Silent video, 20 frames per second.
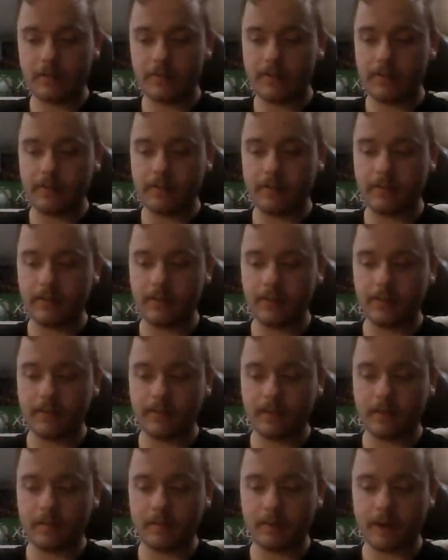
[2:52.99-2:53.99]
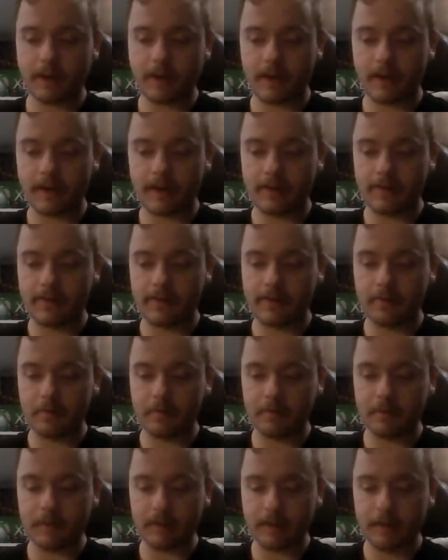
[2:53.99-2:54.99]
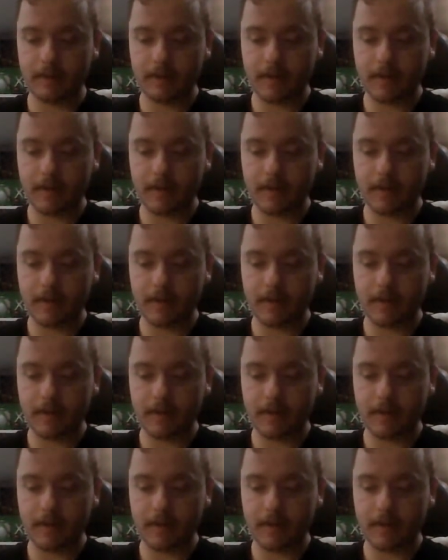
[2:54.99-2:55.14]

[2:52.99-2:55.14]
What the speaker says: This is something I got separately.